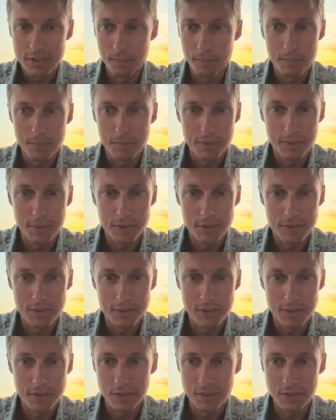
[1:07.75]
There's this
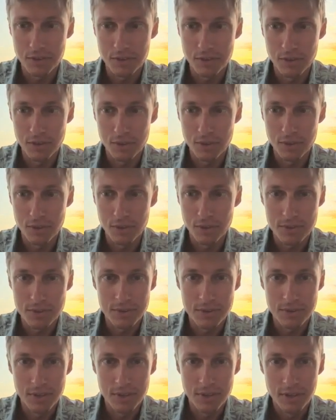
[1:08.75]
notes
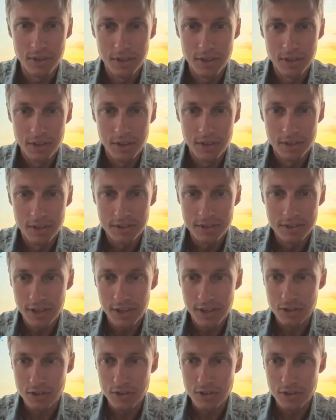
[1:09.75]
section
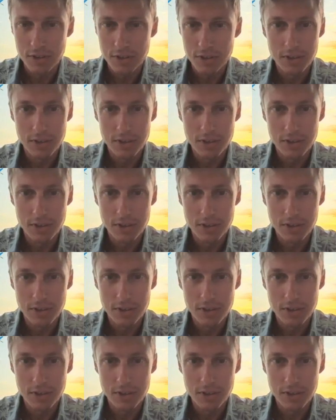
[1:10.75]
here,